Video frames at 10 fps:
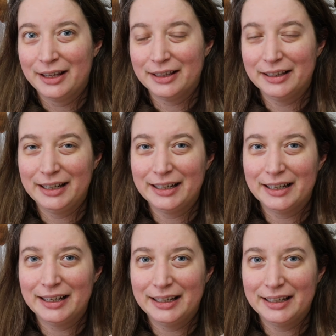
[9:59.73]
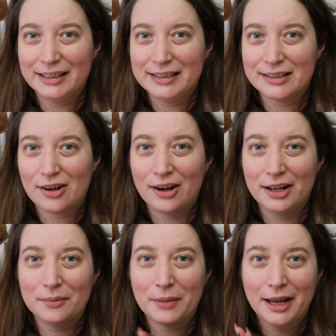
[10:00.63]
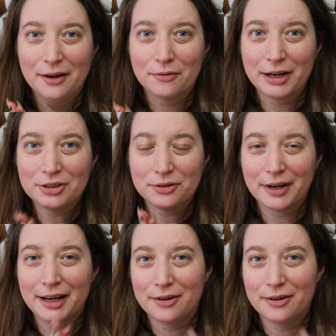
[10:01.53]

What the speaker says: the link is on my Rachel Ray